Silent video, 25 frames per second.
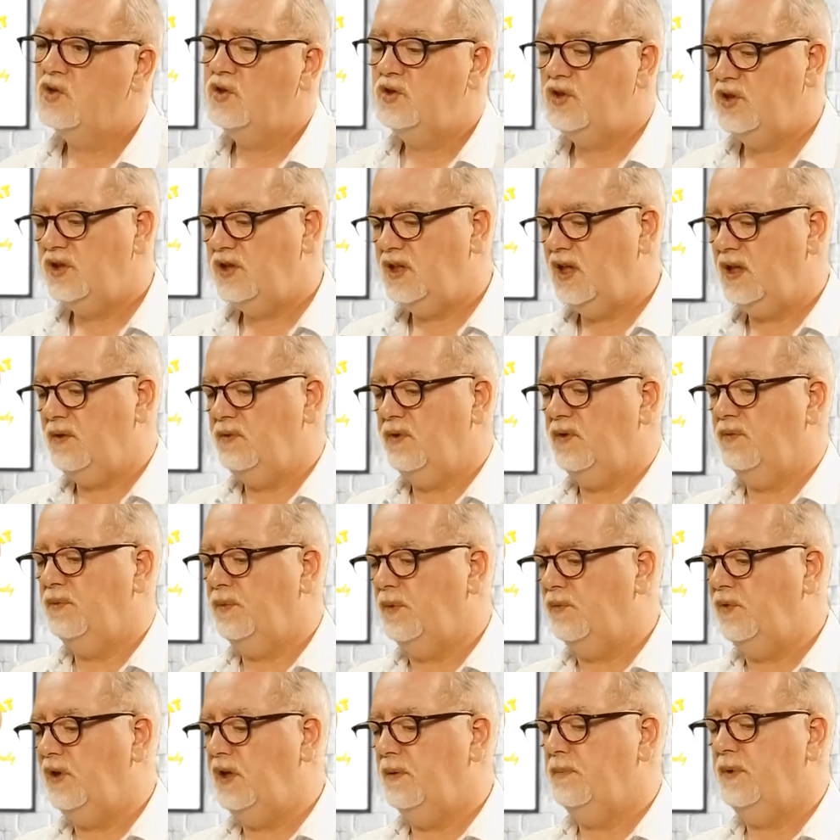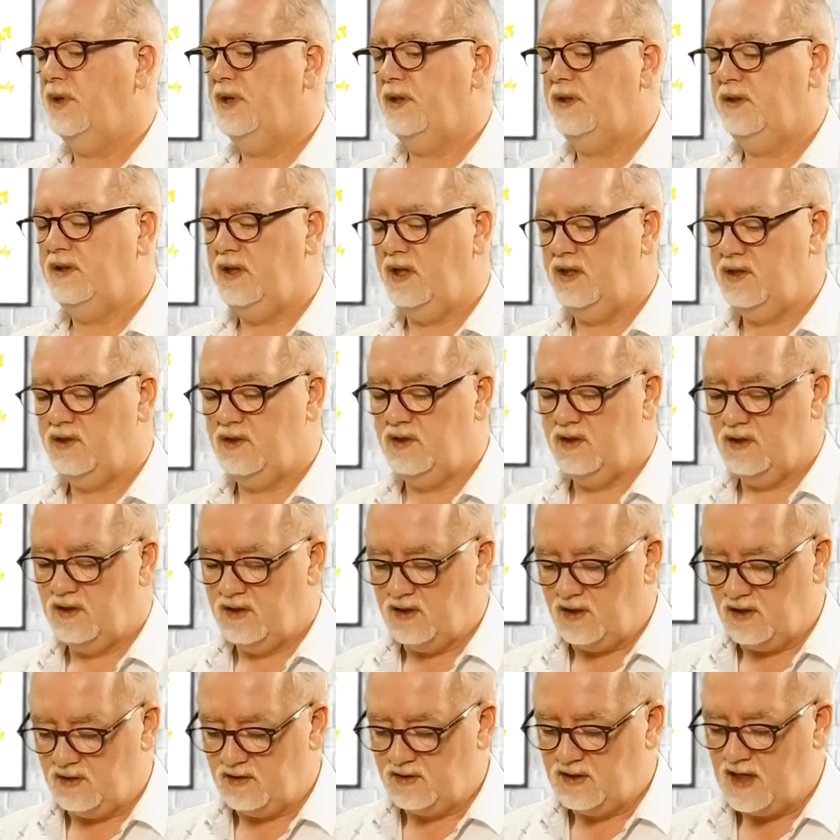So do you think the
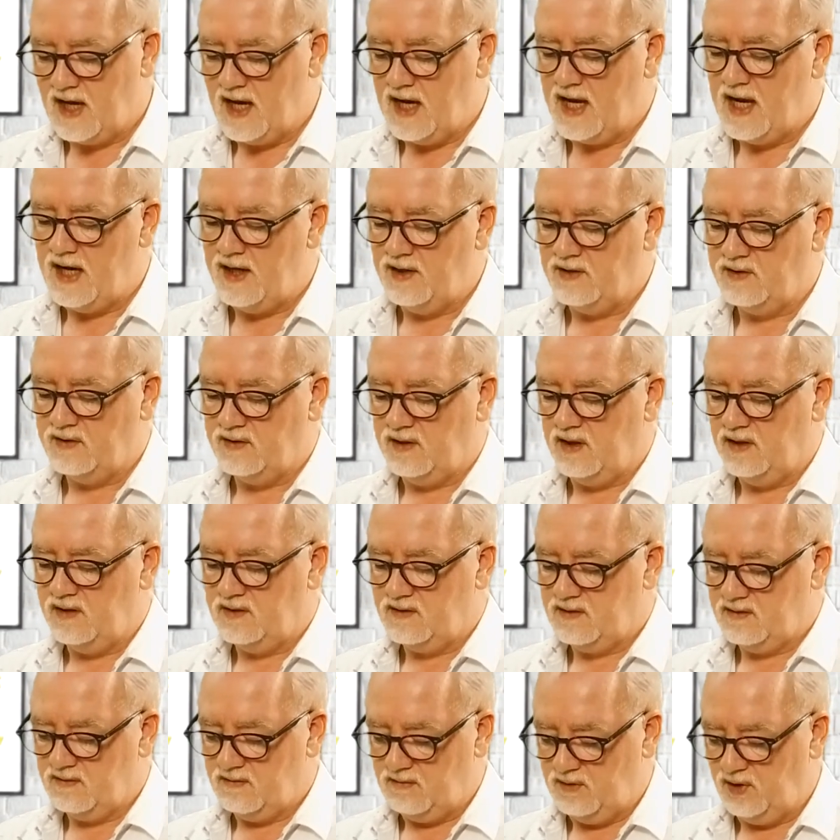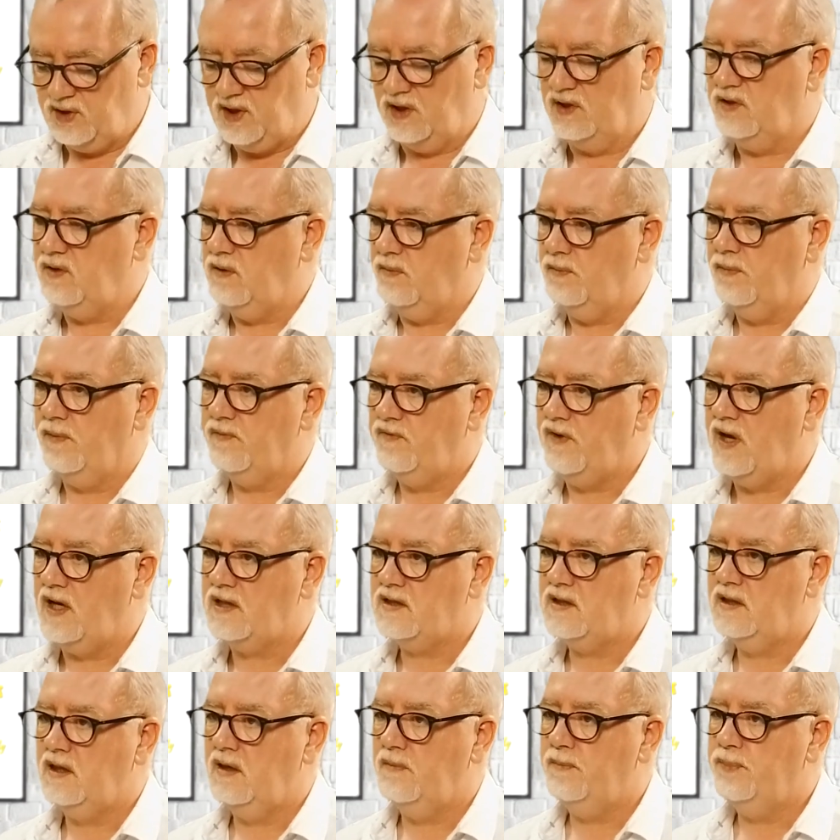rehabilitation that Thailand is looking to
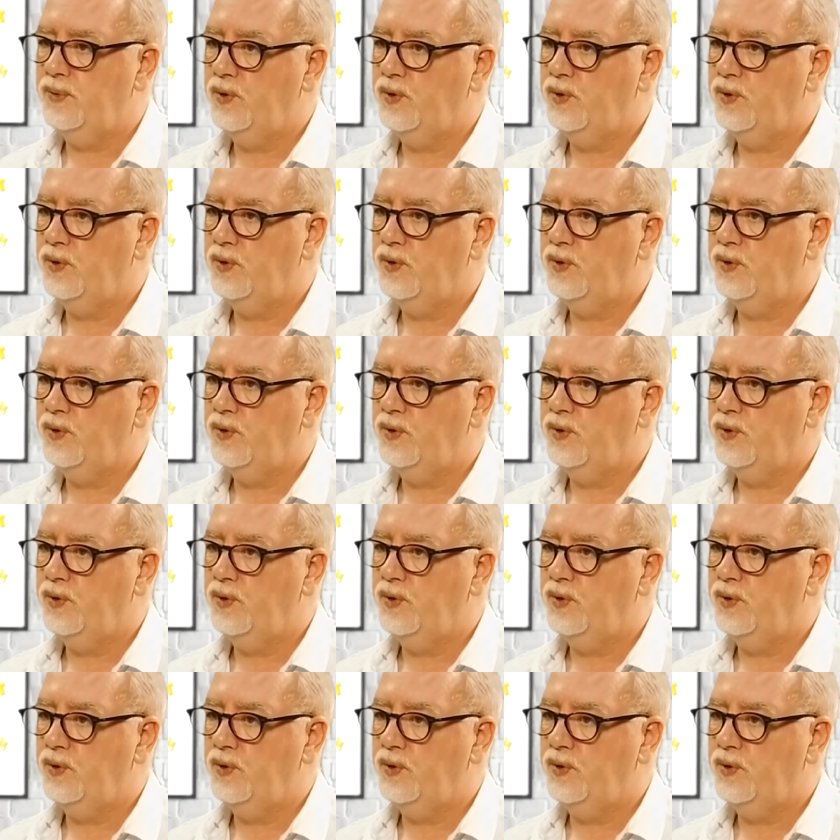vastly